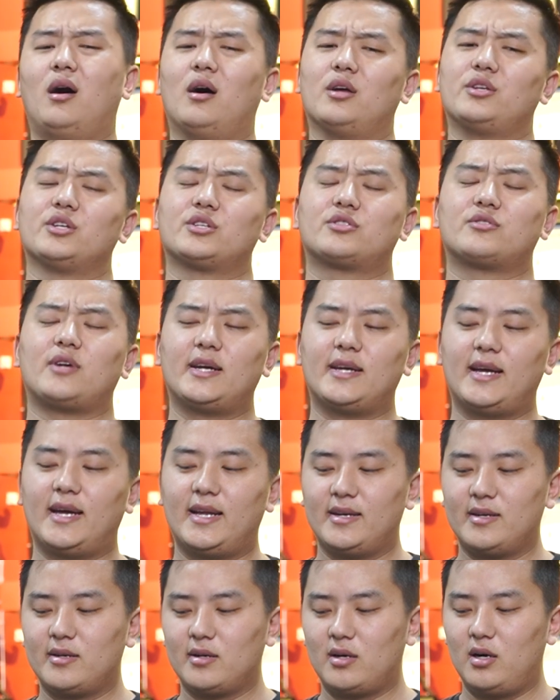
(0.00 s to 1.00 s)
just try
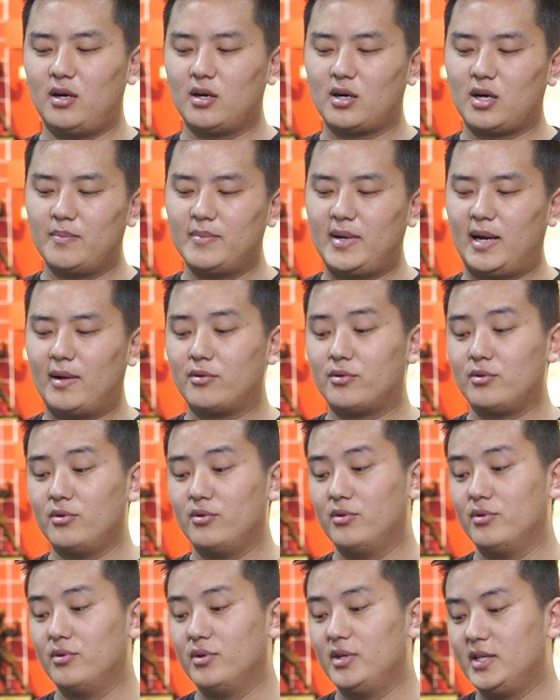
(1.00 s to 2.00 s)
and come down
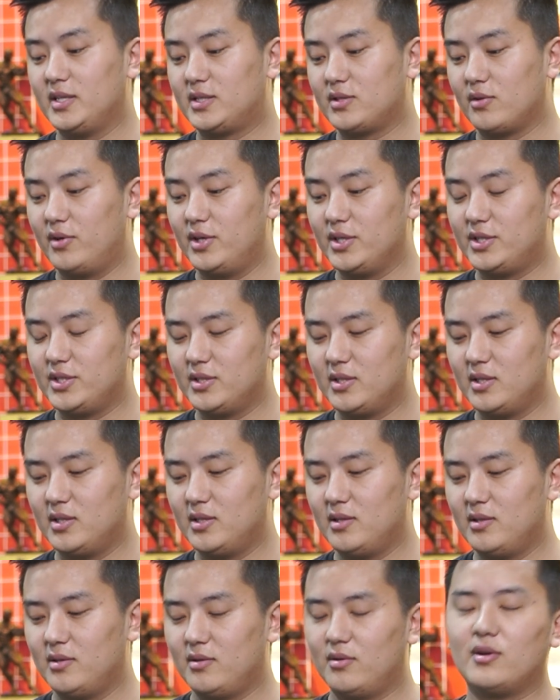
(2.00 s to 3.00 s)
to its
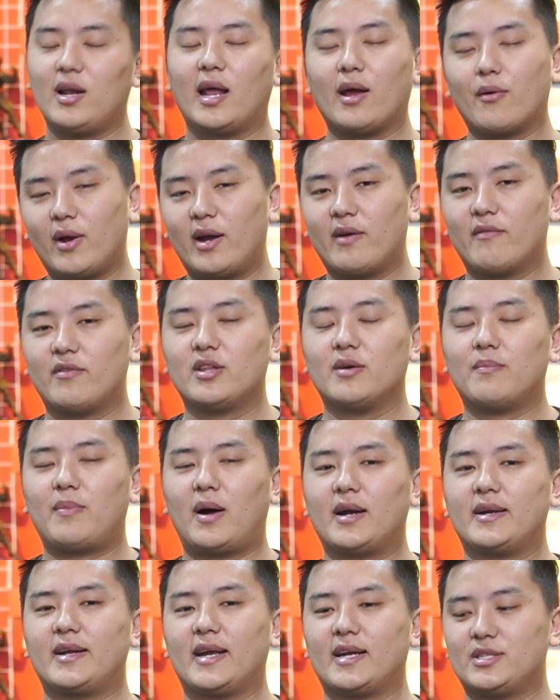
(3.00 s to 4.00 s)
original, or like wherever the
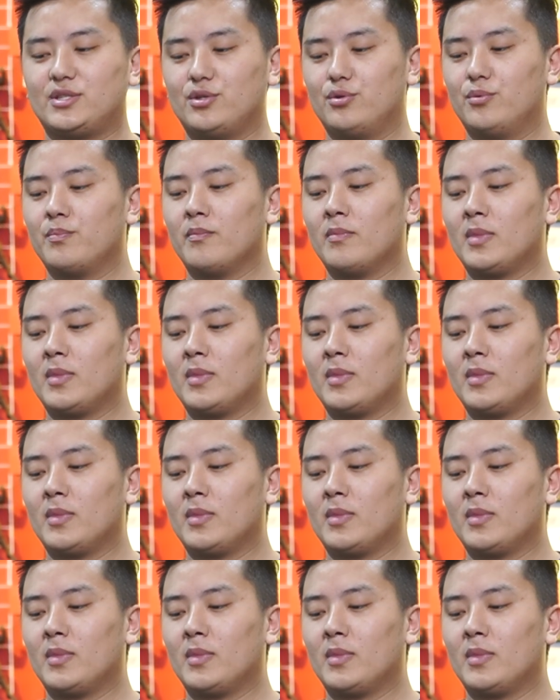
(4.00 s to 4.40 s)
bar takes you.